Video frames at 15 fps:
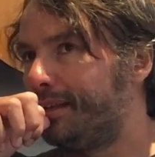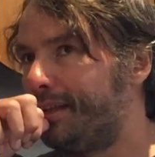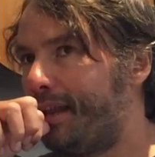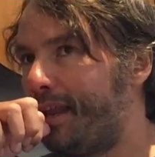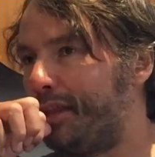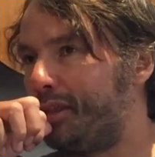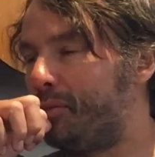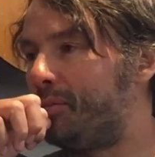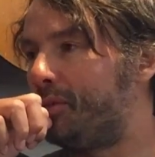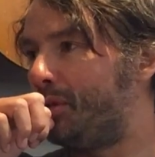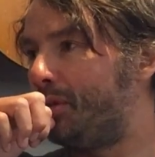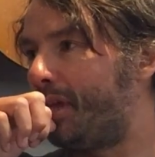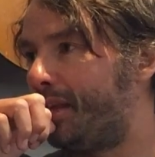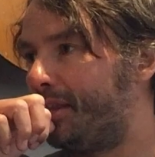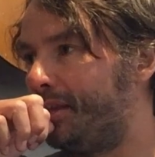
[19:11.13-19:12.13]
let them
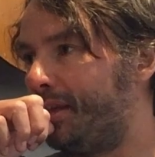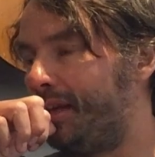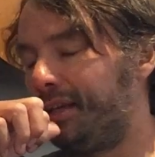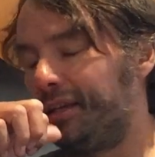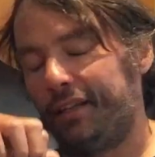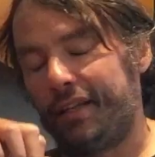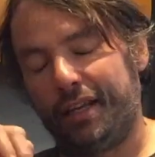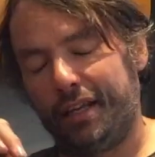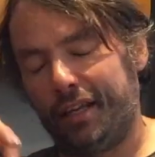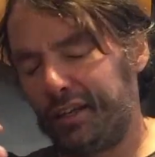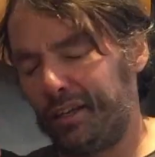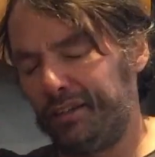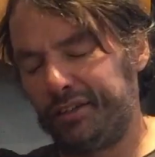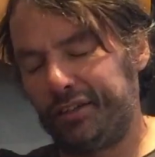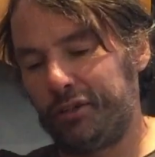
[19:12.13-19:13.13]
do their thing, and then it
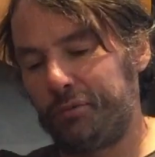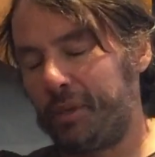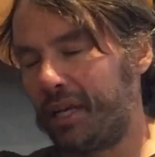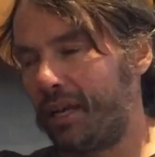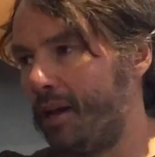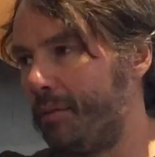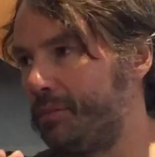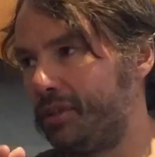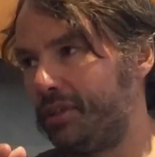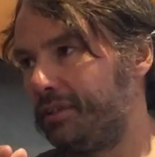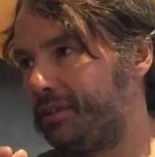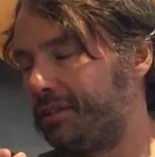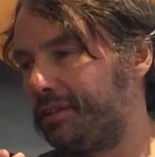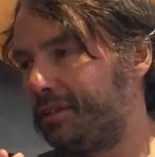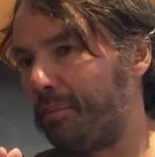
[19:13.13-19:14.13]
just becomes this
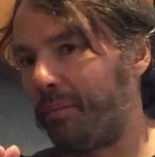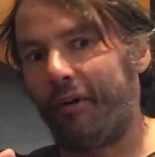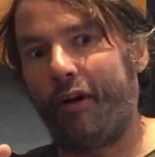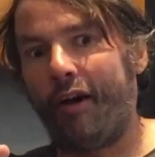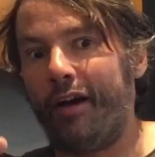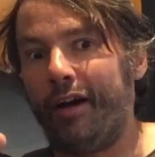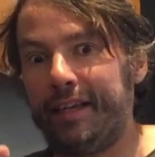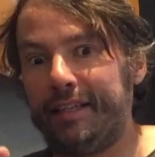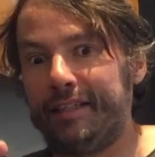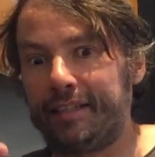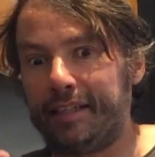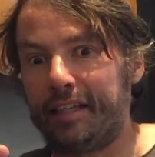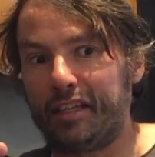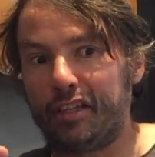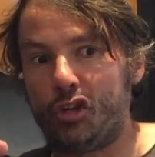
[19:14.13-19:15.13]

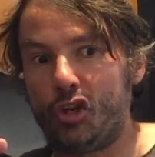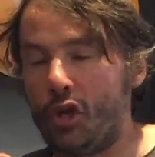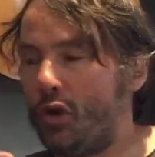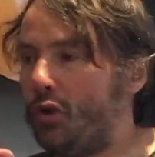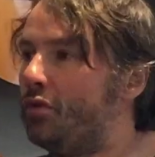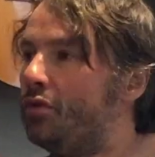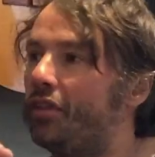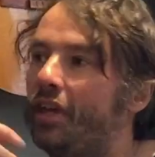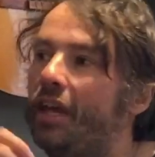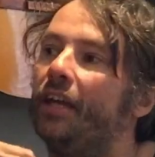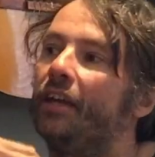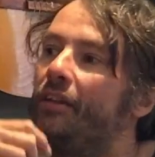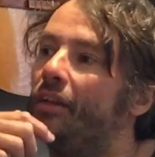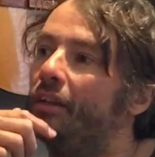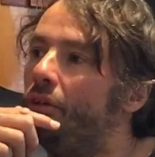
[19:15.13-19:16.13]
surprising new
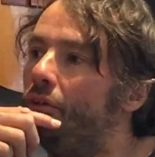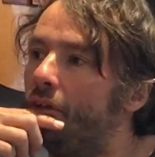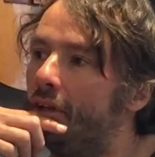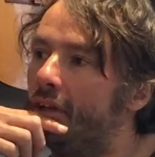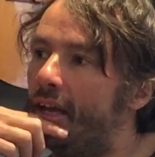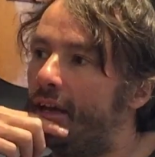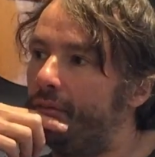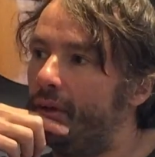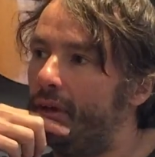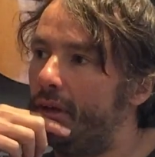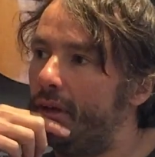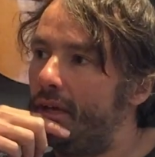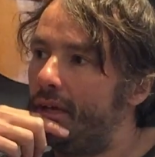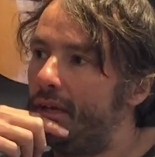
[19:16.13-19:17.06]
thing that you could never.